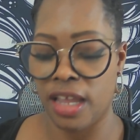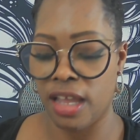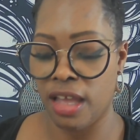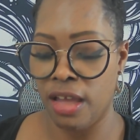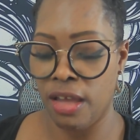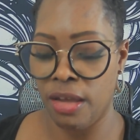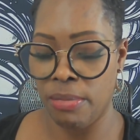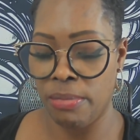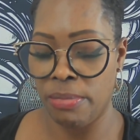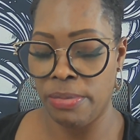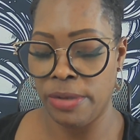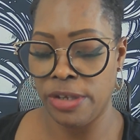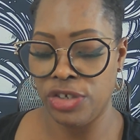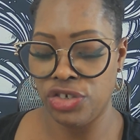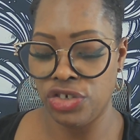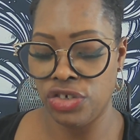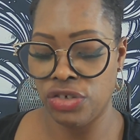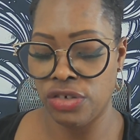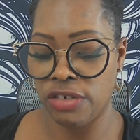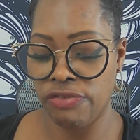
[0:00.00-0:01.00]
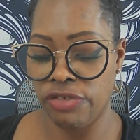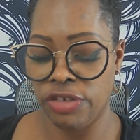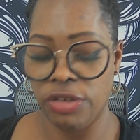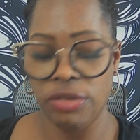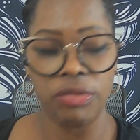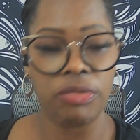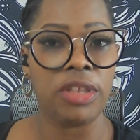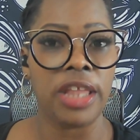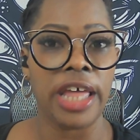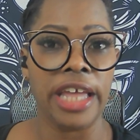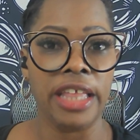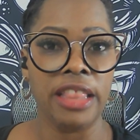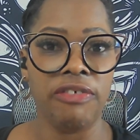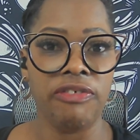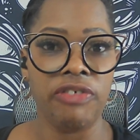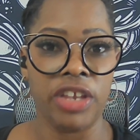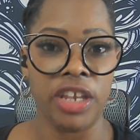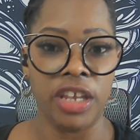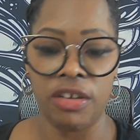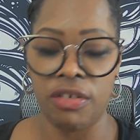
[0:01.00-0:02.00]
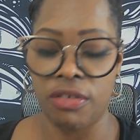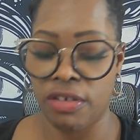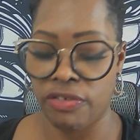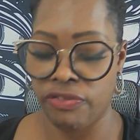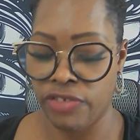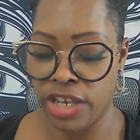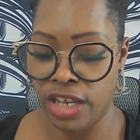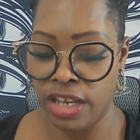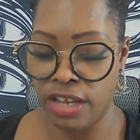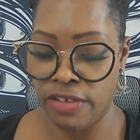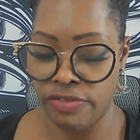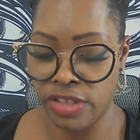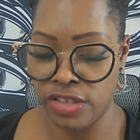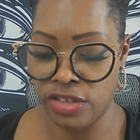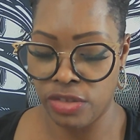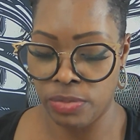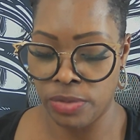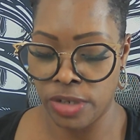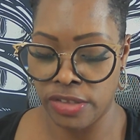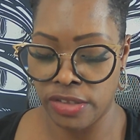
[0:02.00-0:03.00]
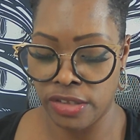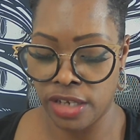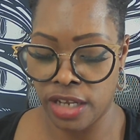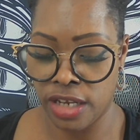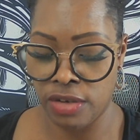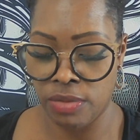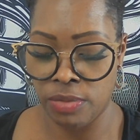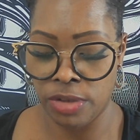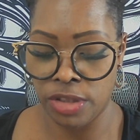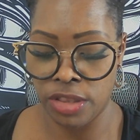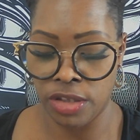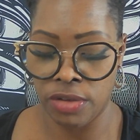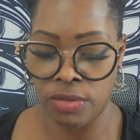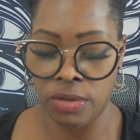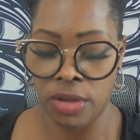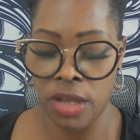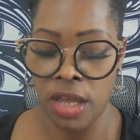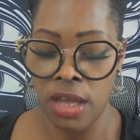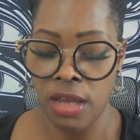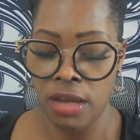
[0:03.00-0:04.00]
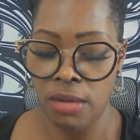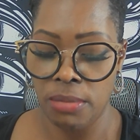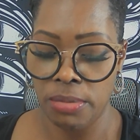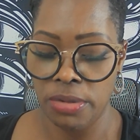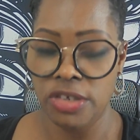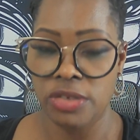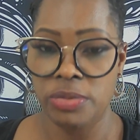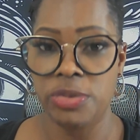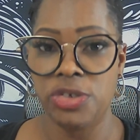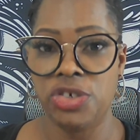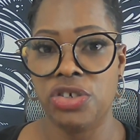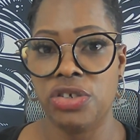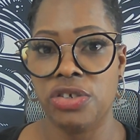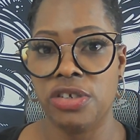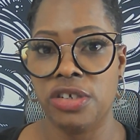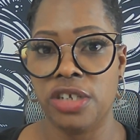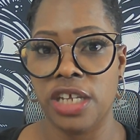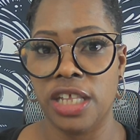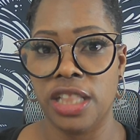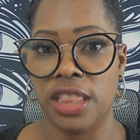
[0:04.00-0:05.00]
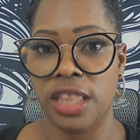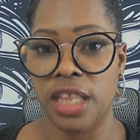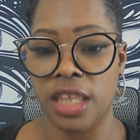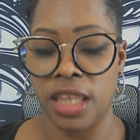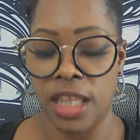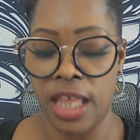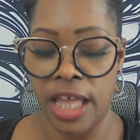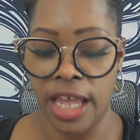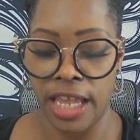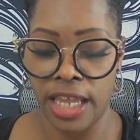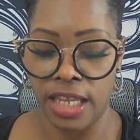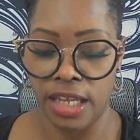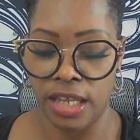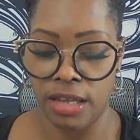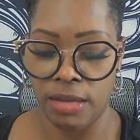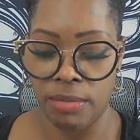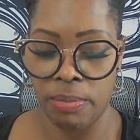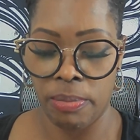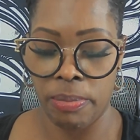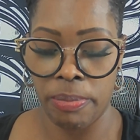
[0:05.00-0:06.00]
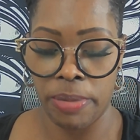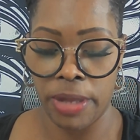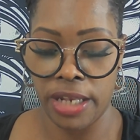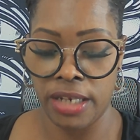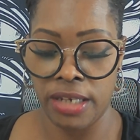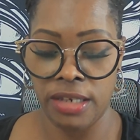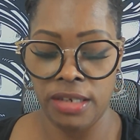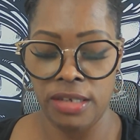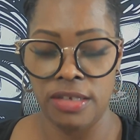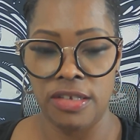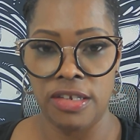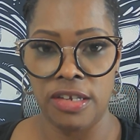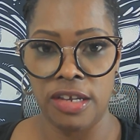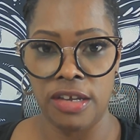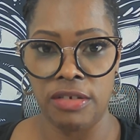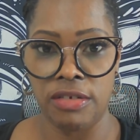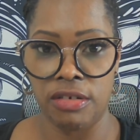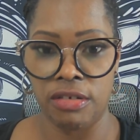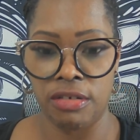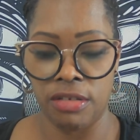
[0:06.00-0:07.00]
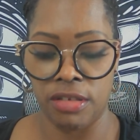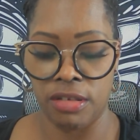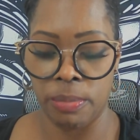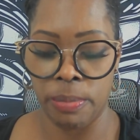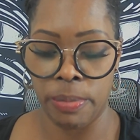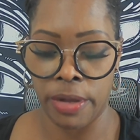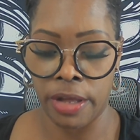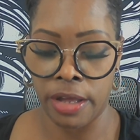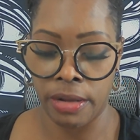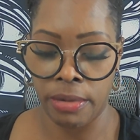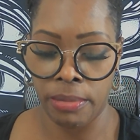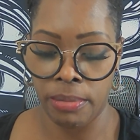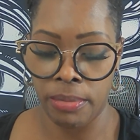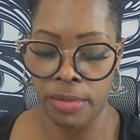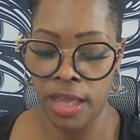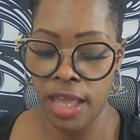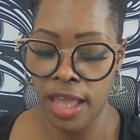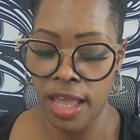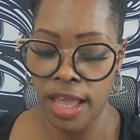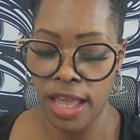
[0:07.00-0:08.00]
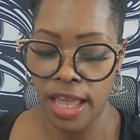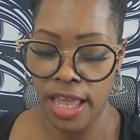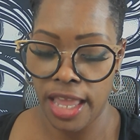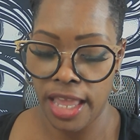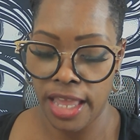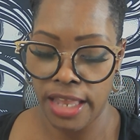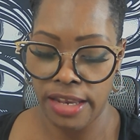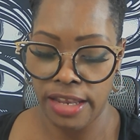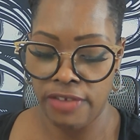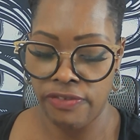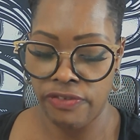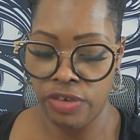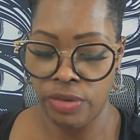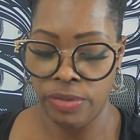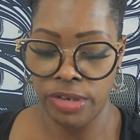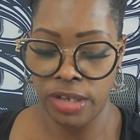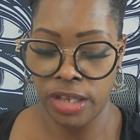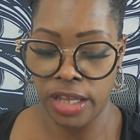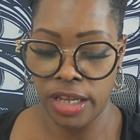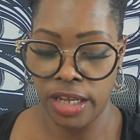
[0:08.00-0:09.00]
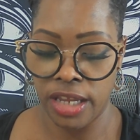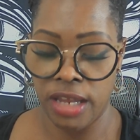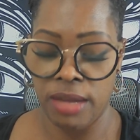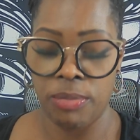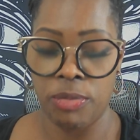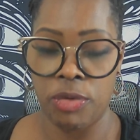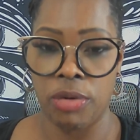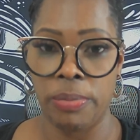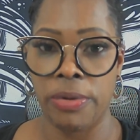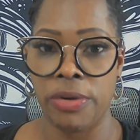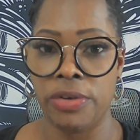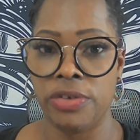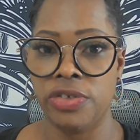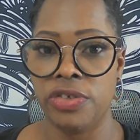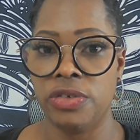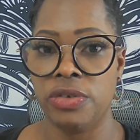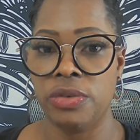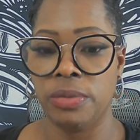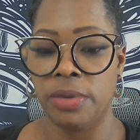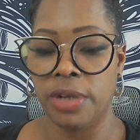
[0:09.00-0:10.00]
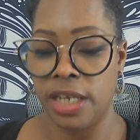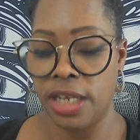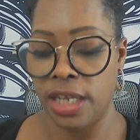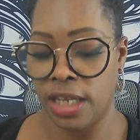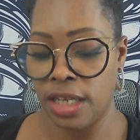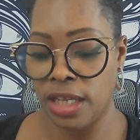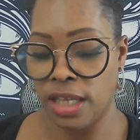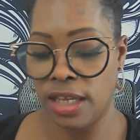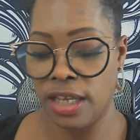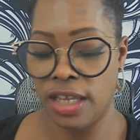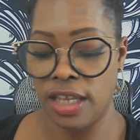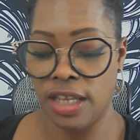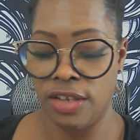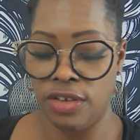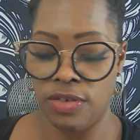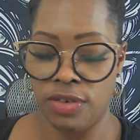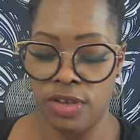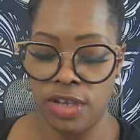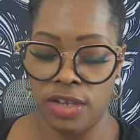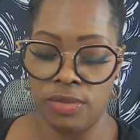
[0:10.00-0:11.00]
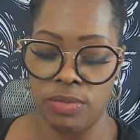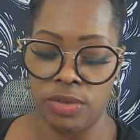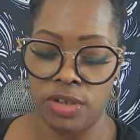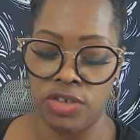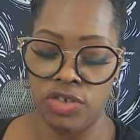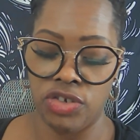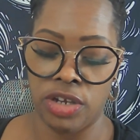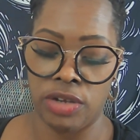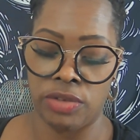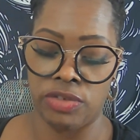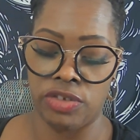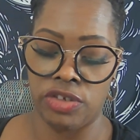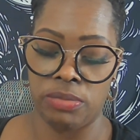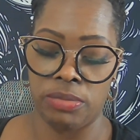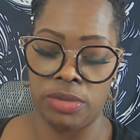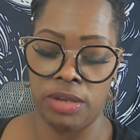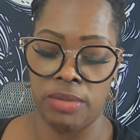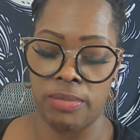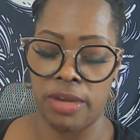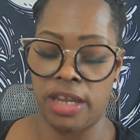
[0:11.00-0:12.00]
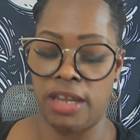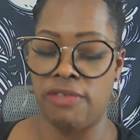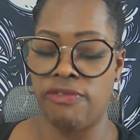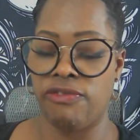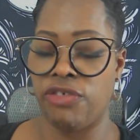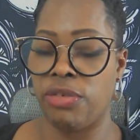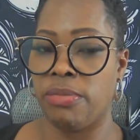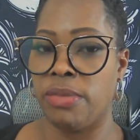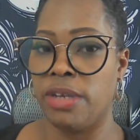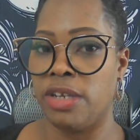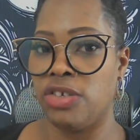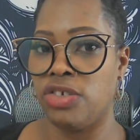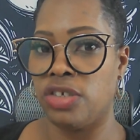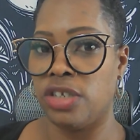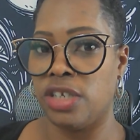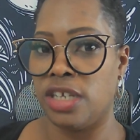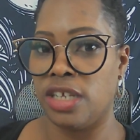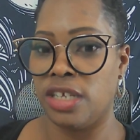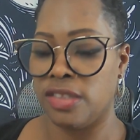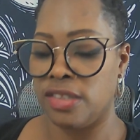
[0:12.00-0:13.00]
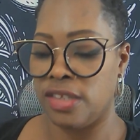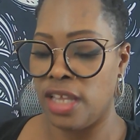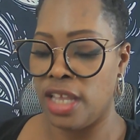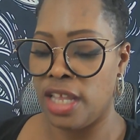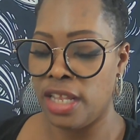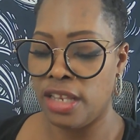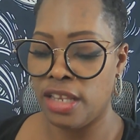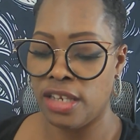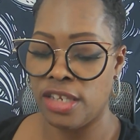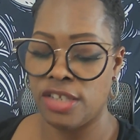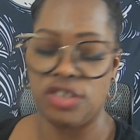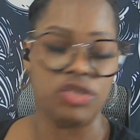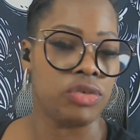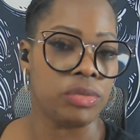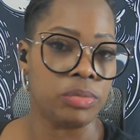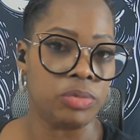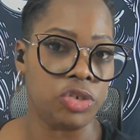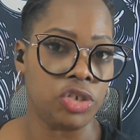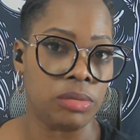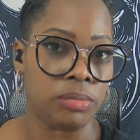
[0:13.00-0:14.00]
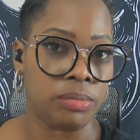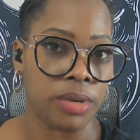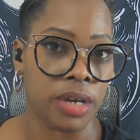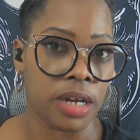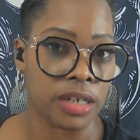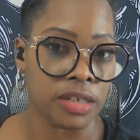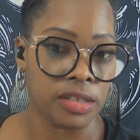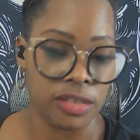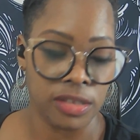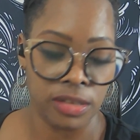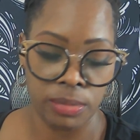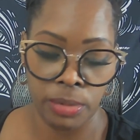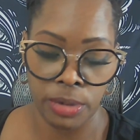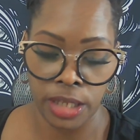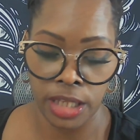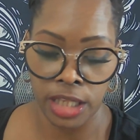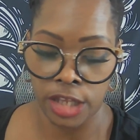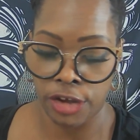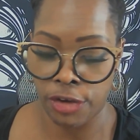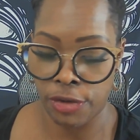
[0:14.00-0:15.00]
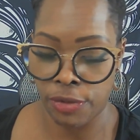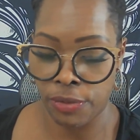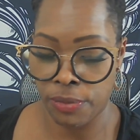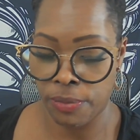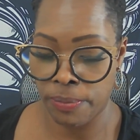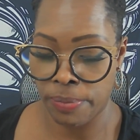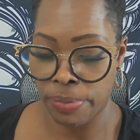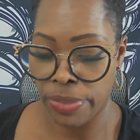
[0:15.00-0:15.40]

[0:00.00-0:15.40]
Um, be sure, if you like the video, if any of this resonated with you, please be sure to hit the like button down on the bottom. And if you would like a more personal reading, again, you can reach out to me. My information is in the description box below.